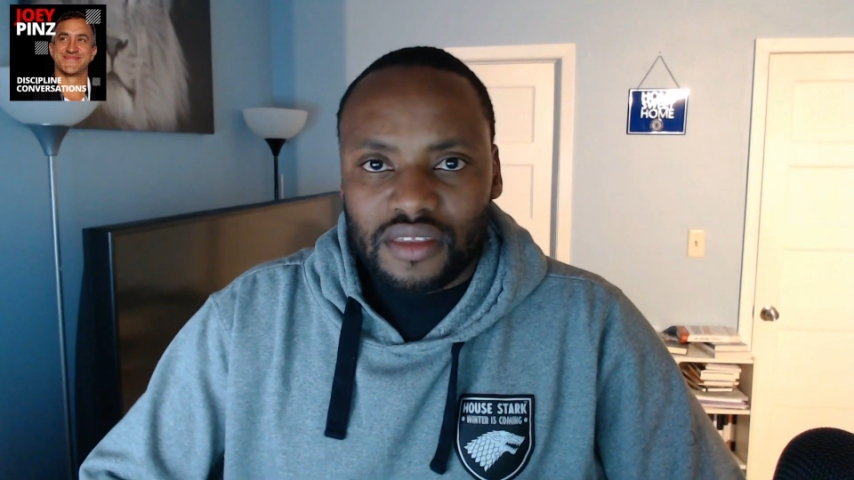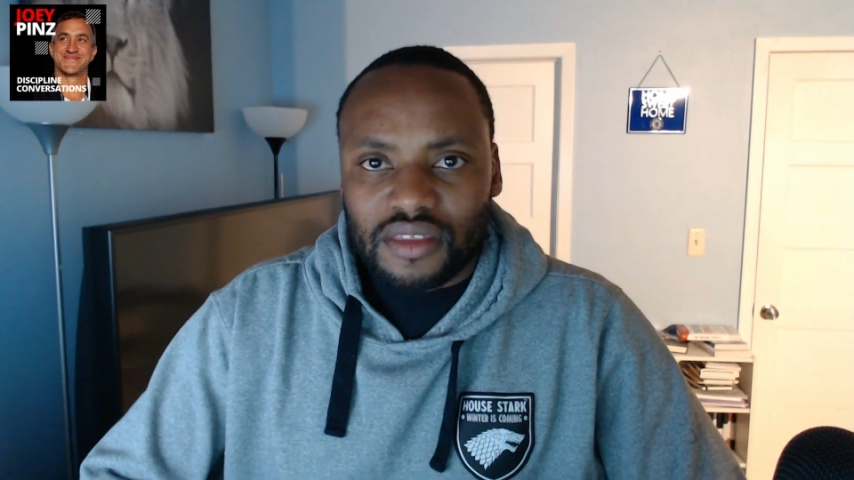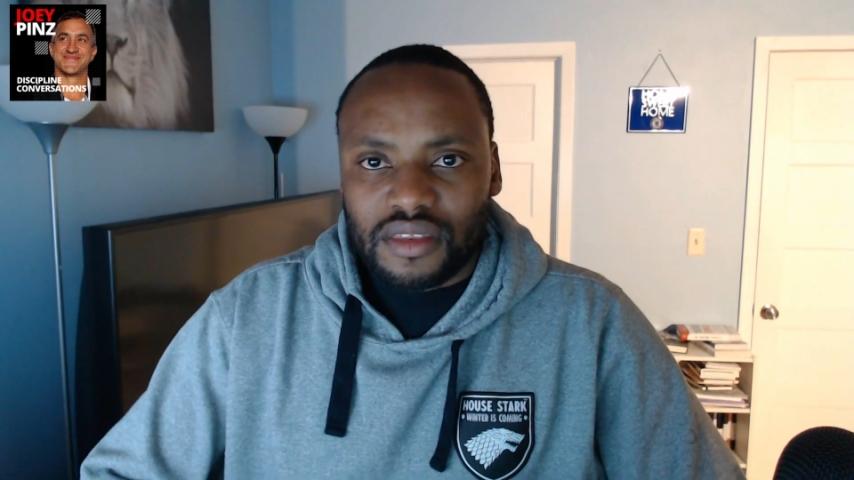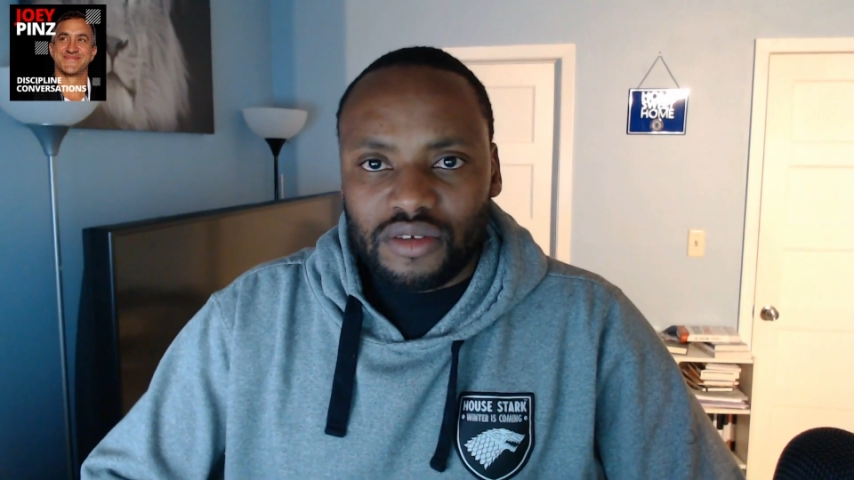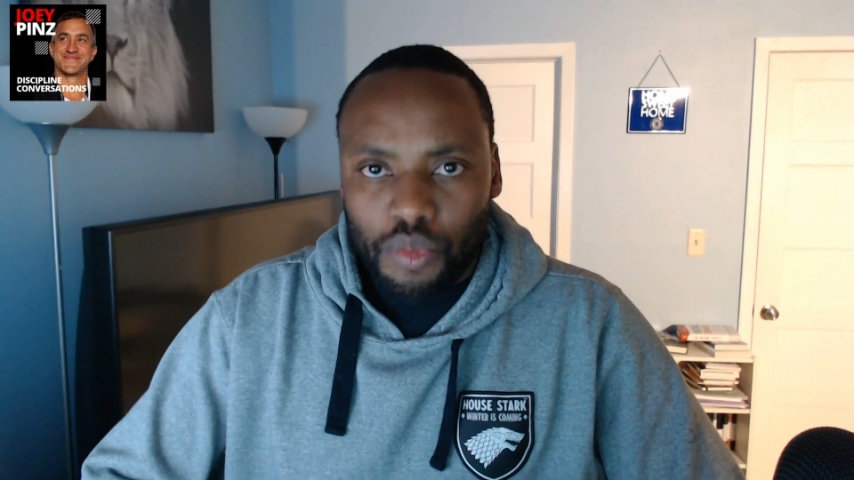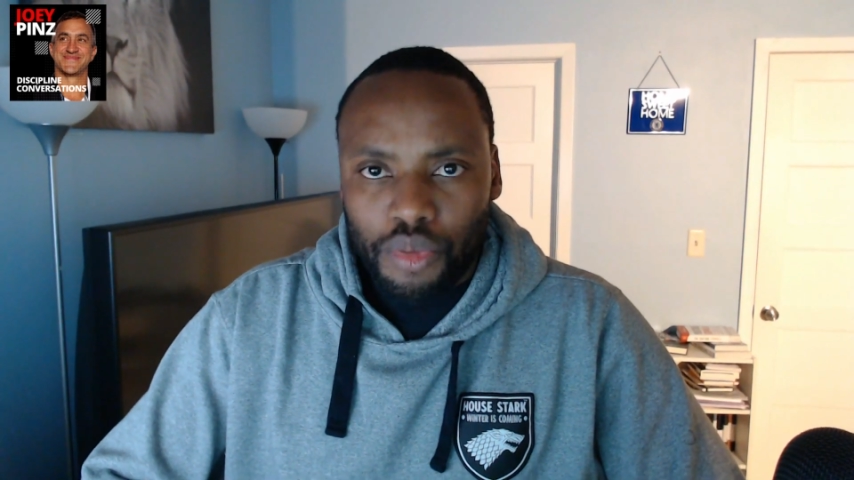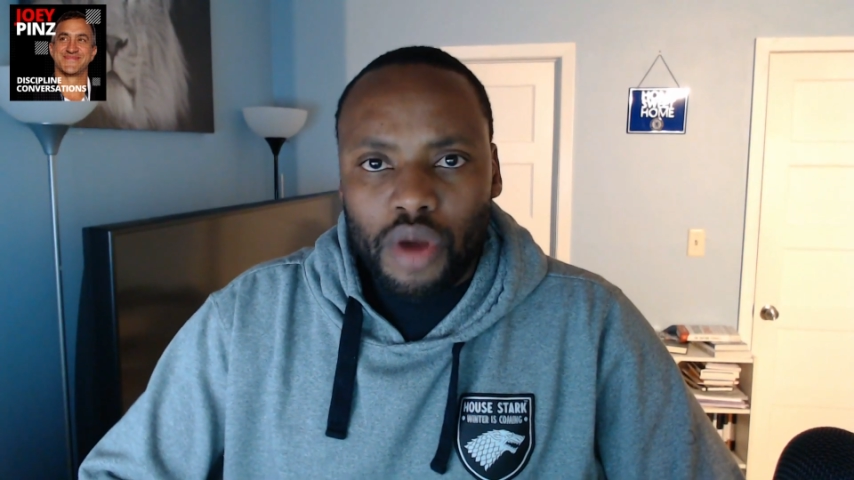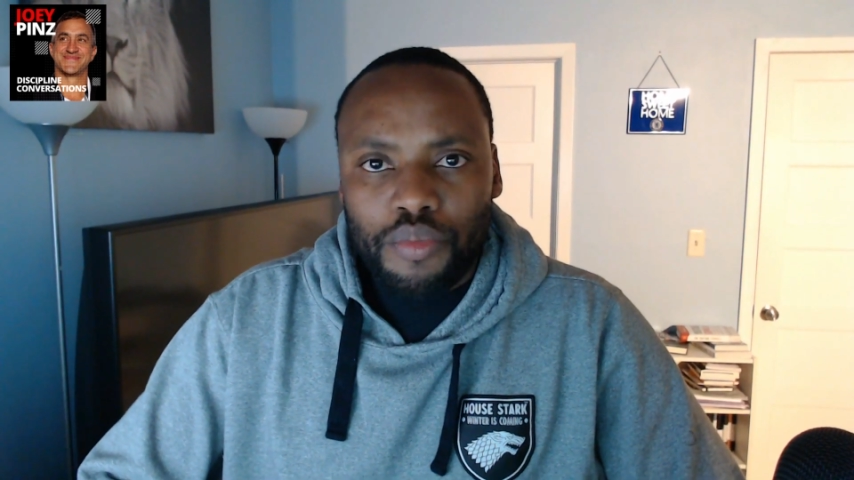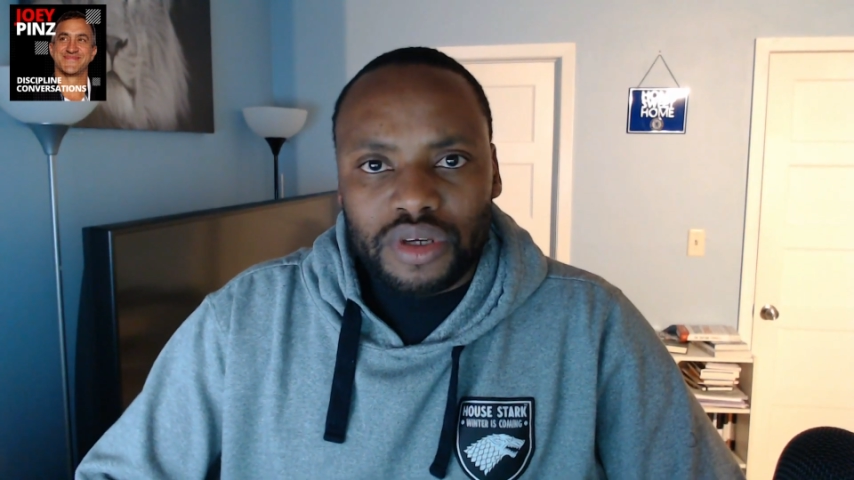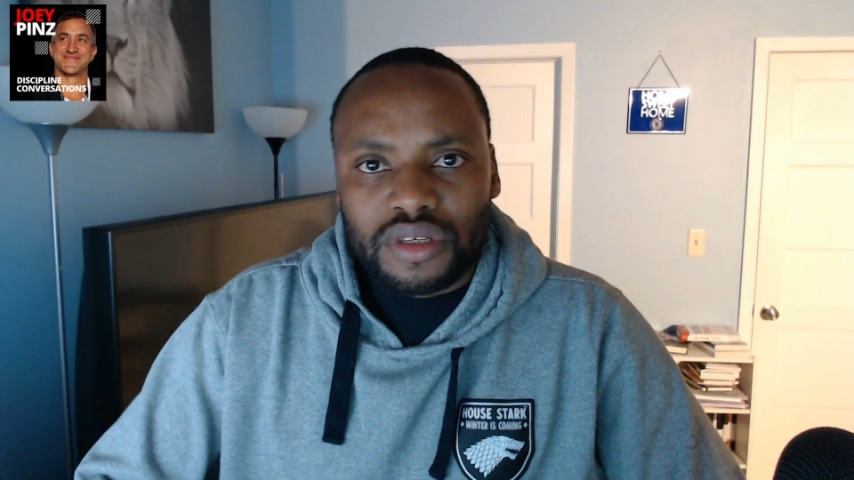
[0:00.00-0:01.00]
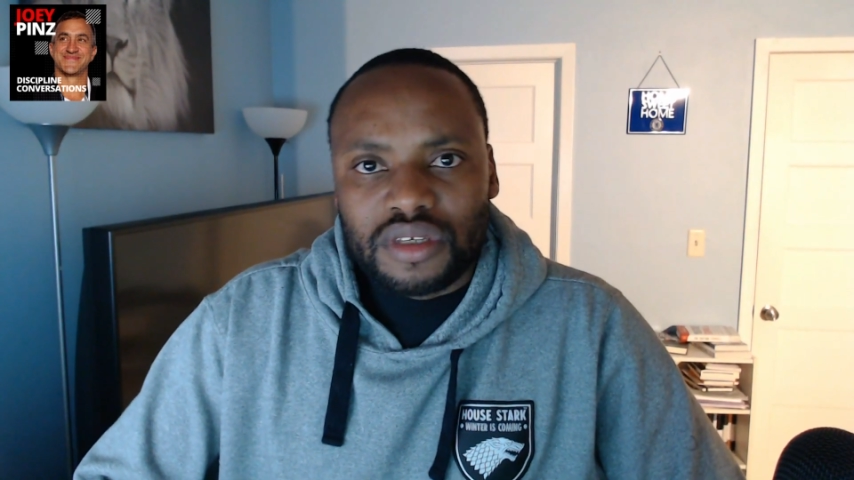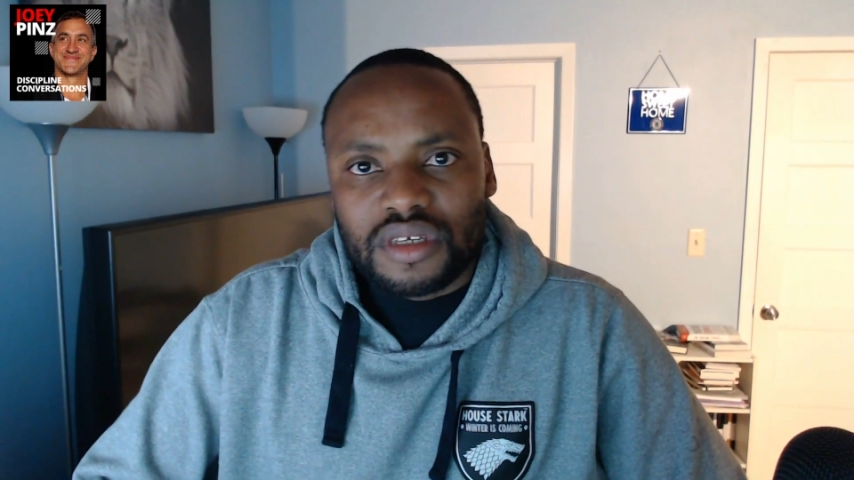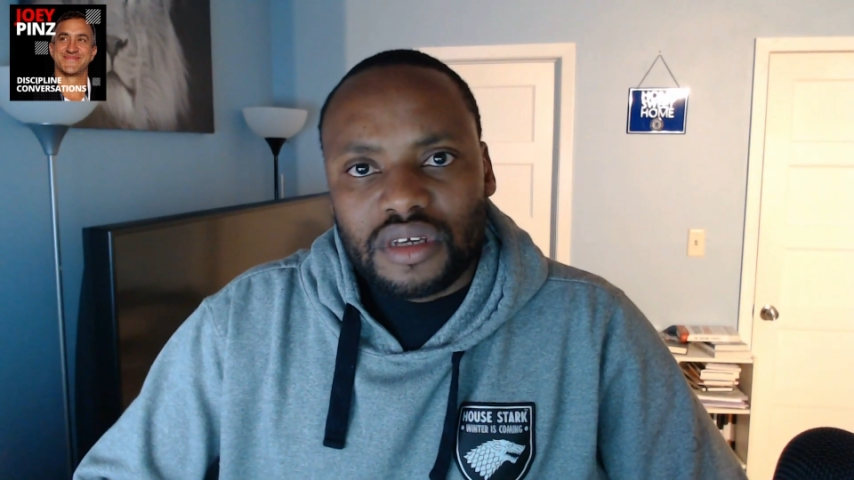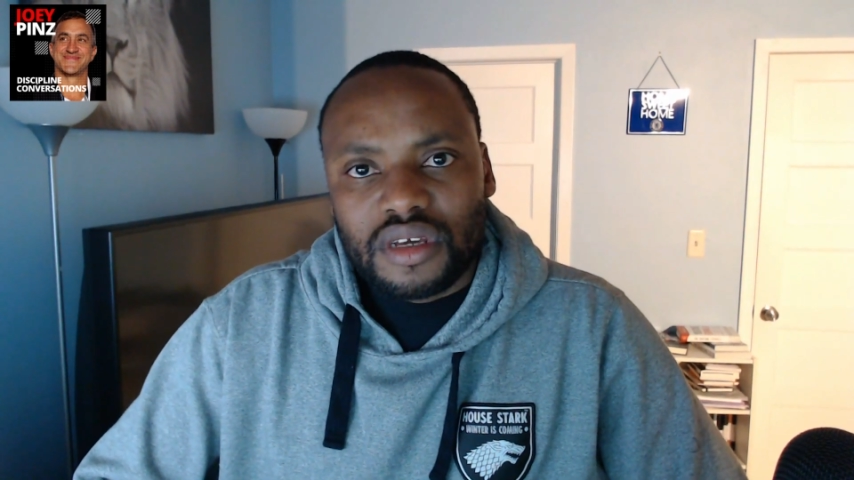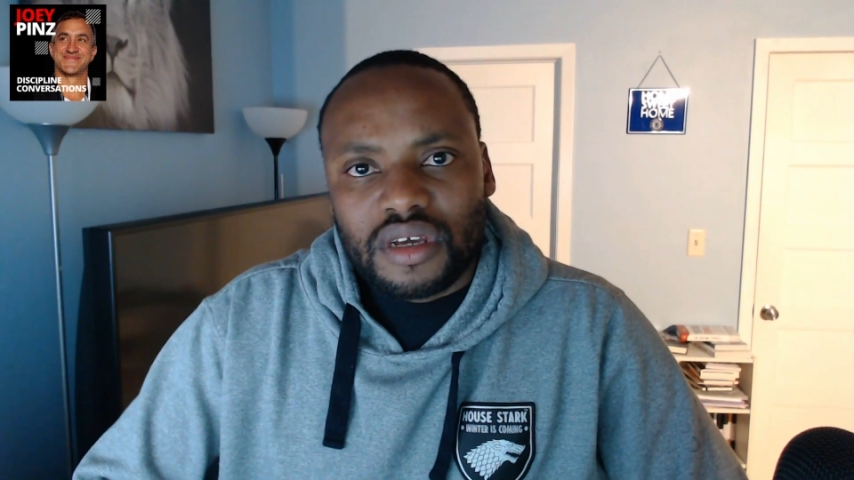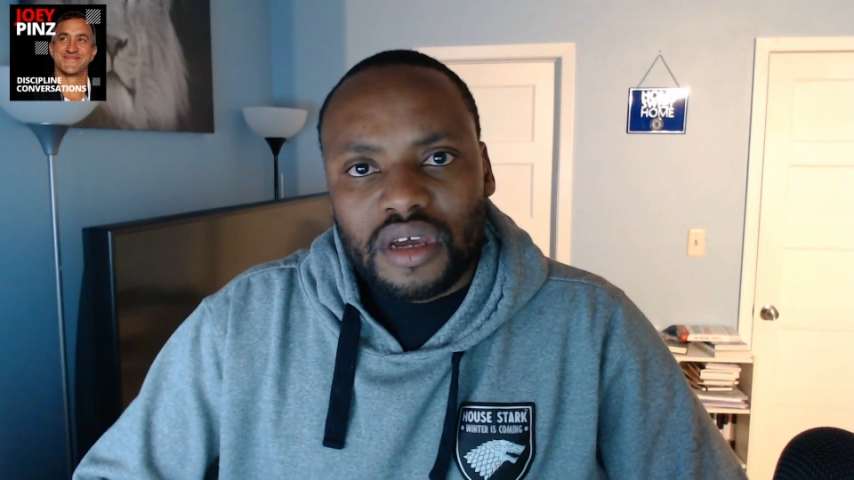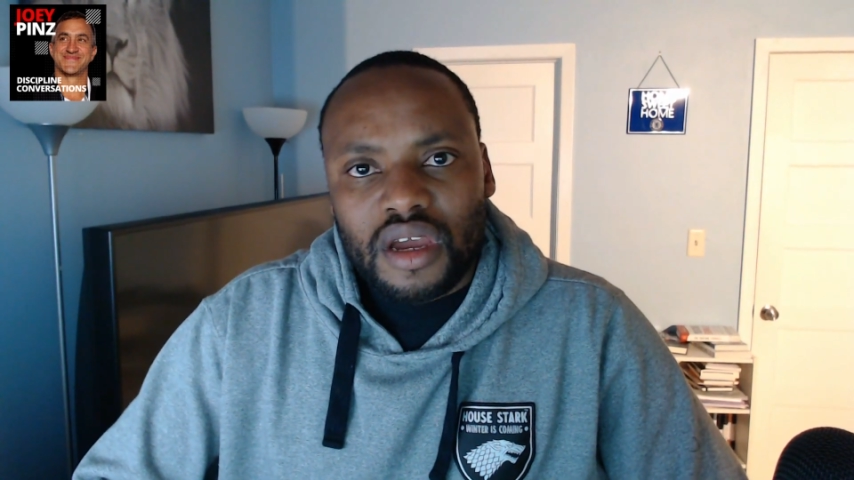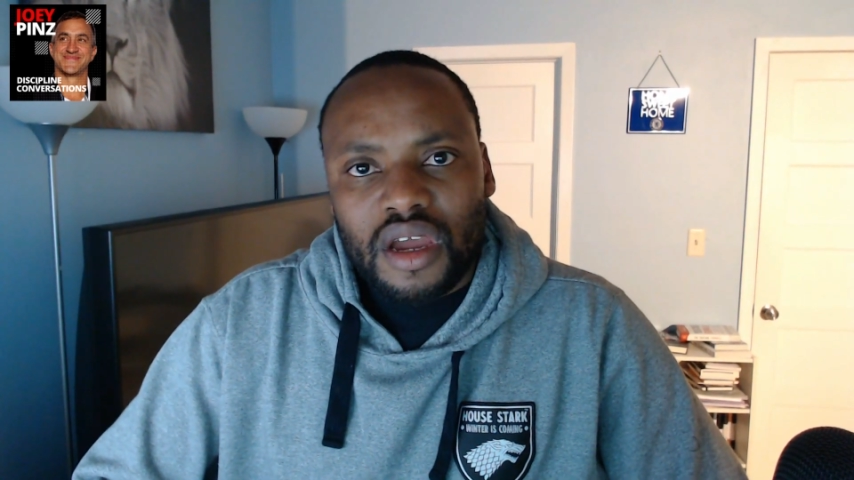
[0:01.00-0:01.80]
seek your purpose,